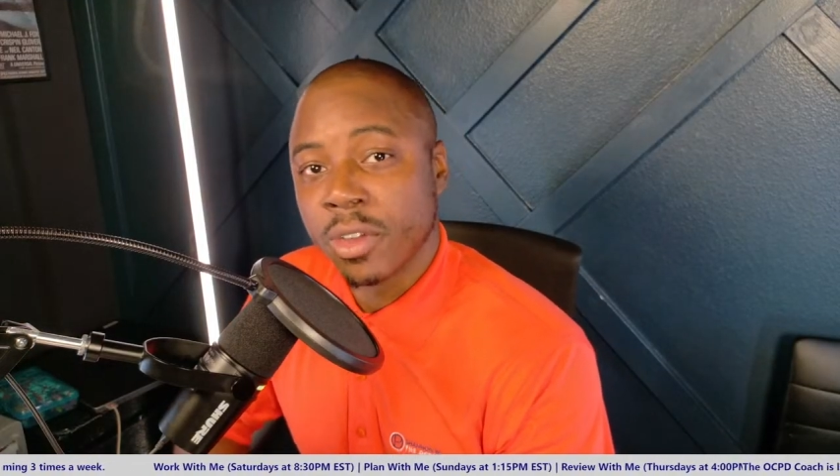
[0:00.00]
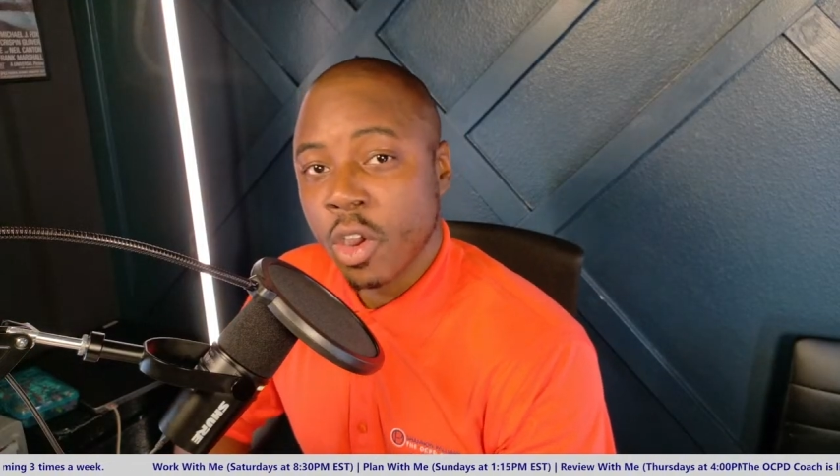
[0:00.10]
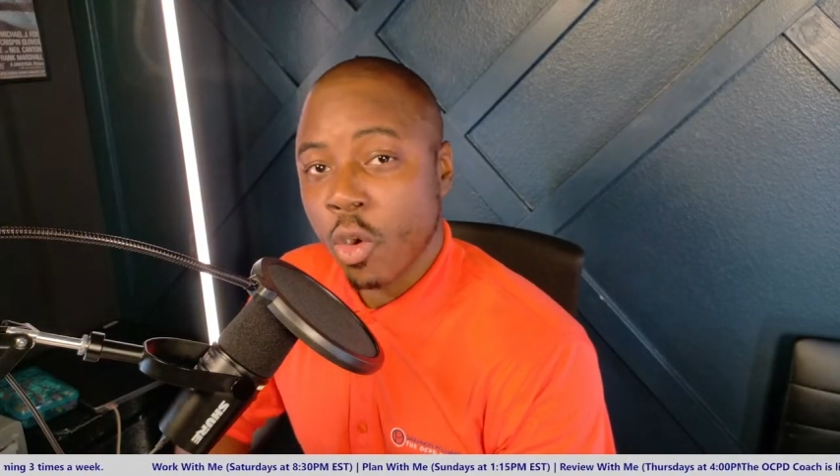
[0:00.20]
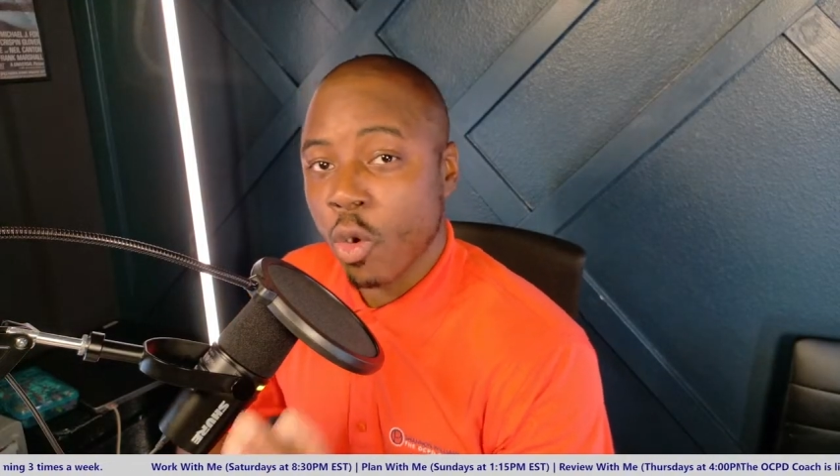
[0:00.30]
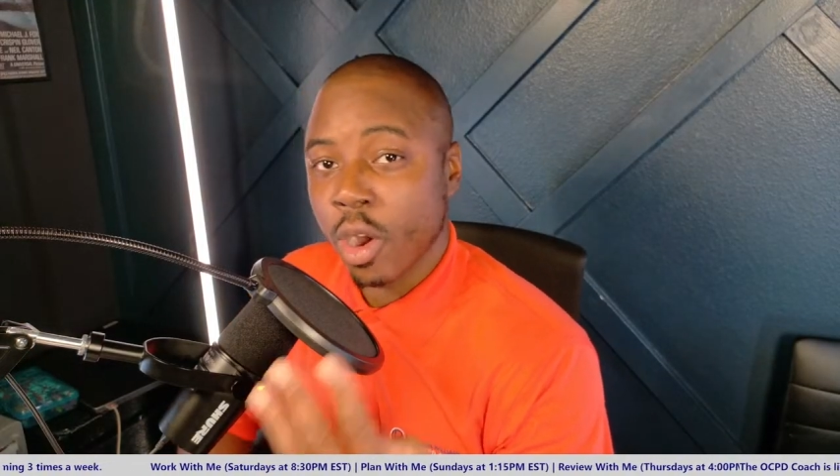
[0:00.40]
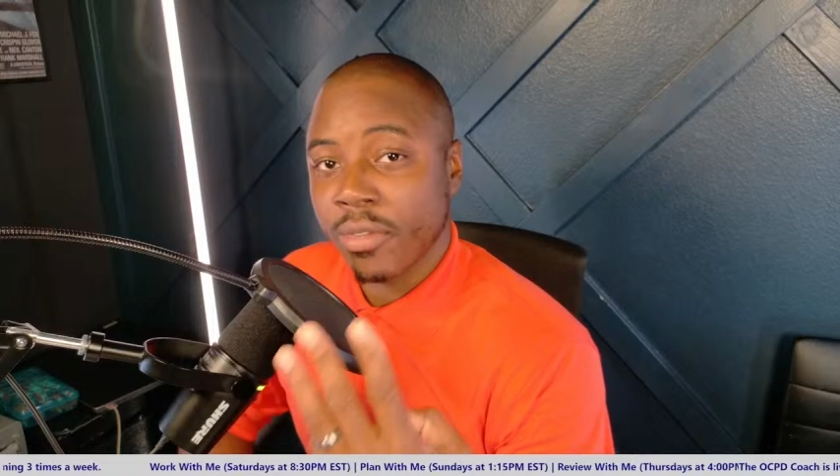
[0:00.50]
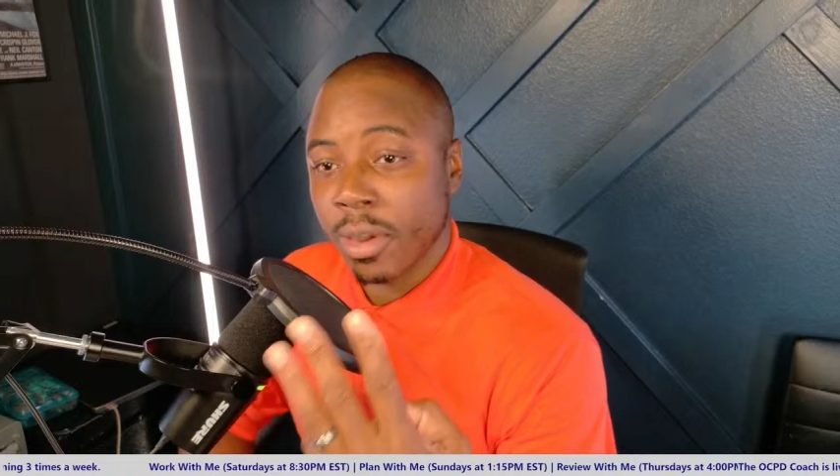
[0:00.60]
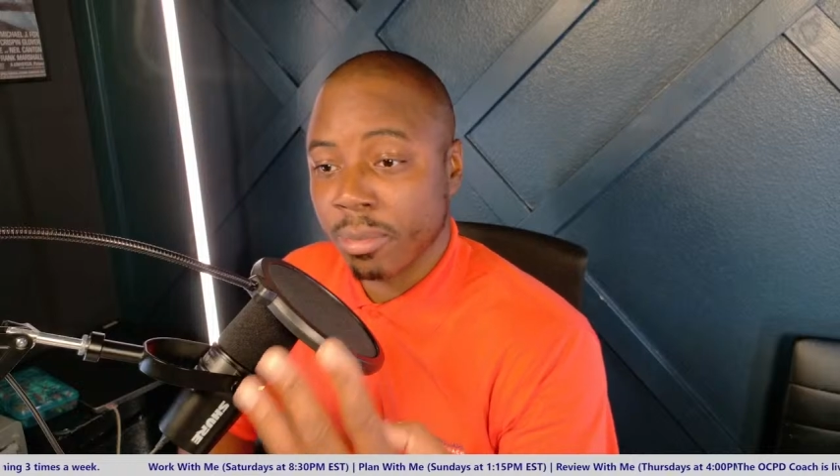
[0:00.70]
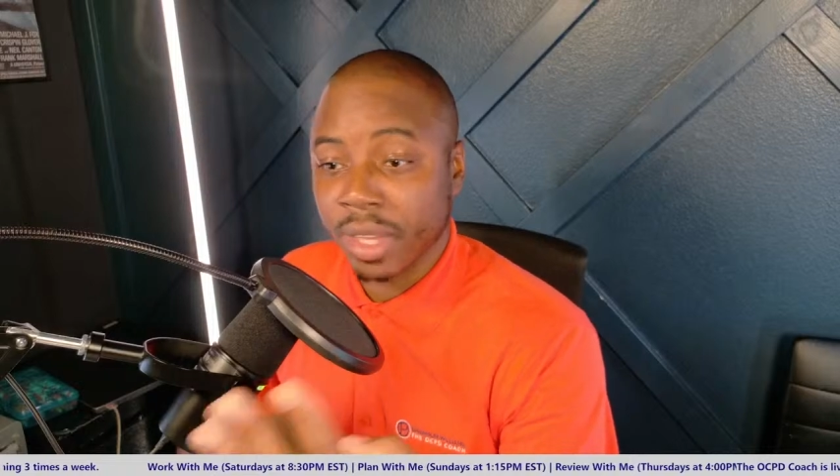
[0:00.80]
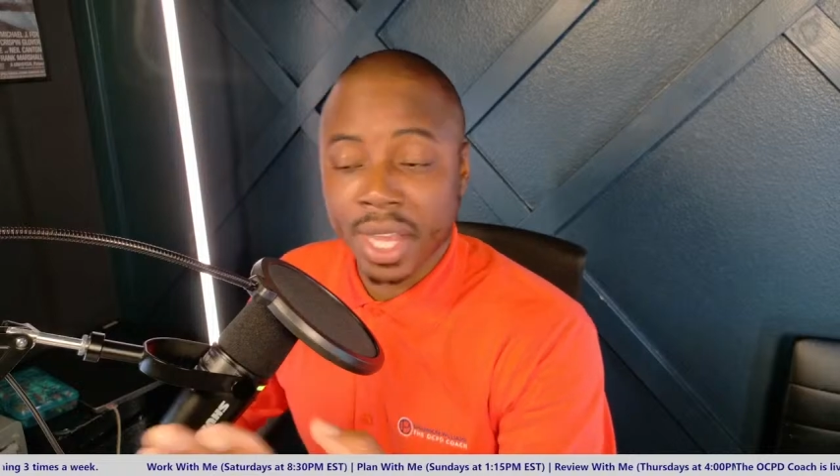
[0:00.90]
or if I'm
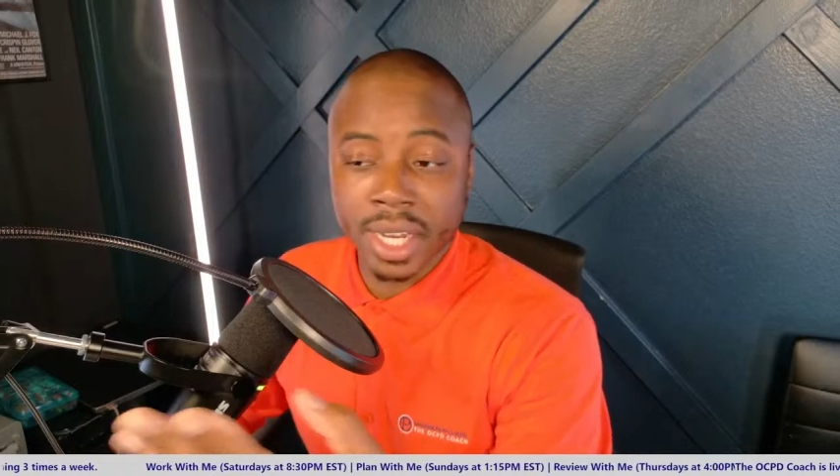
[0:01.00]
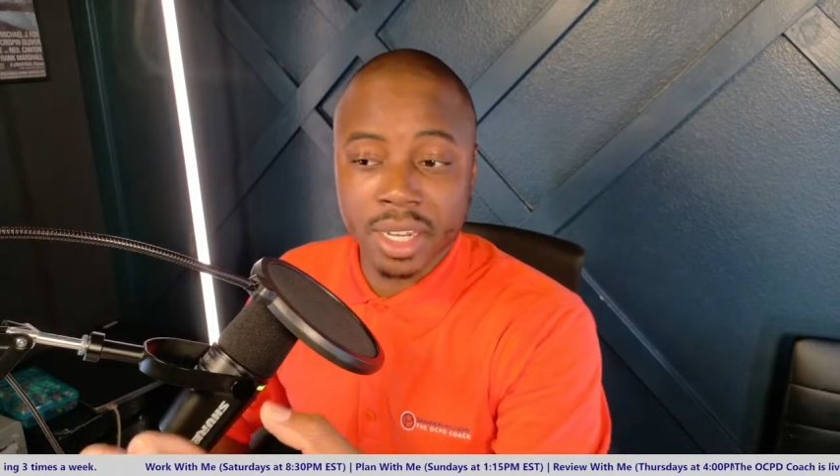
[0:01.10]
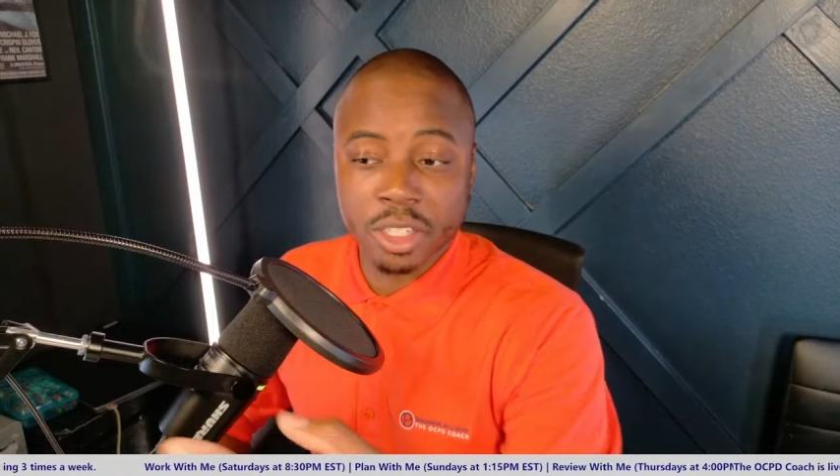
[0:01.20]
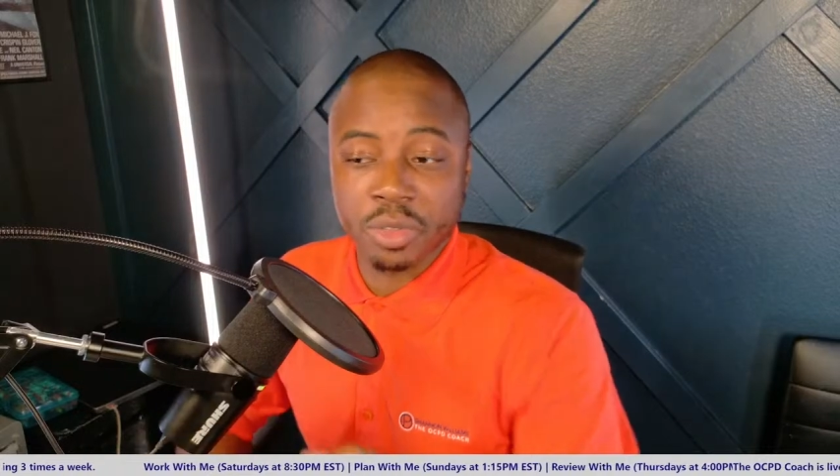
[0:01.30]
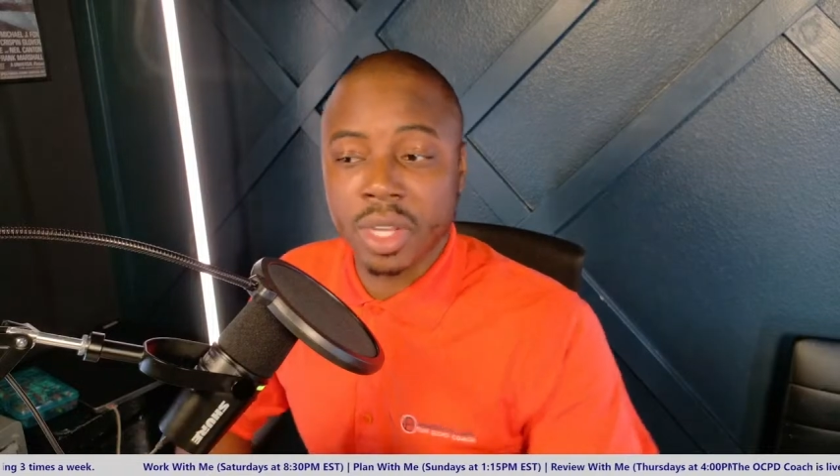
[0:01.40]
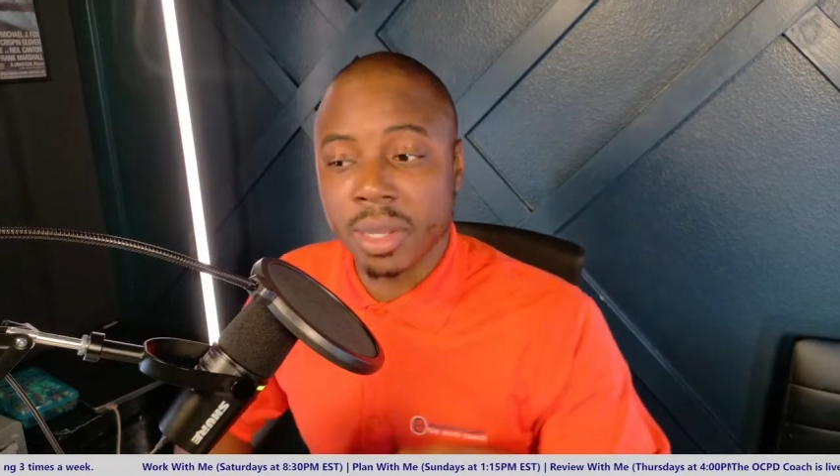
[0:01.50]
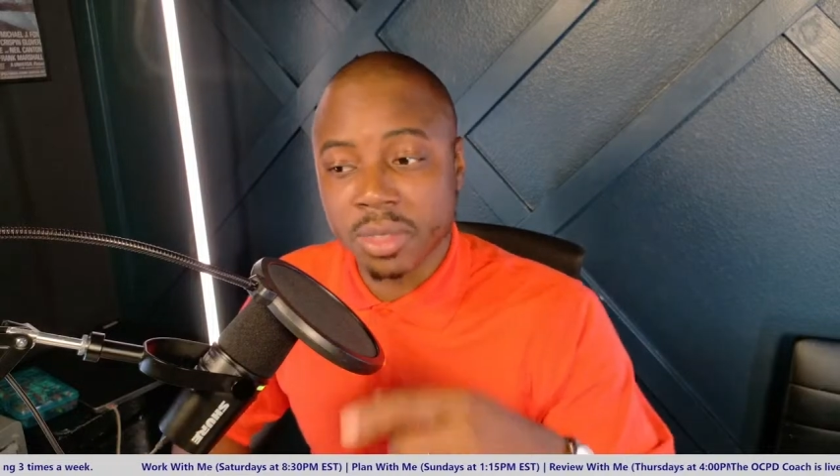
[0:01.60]
planning a stream,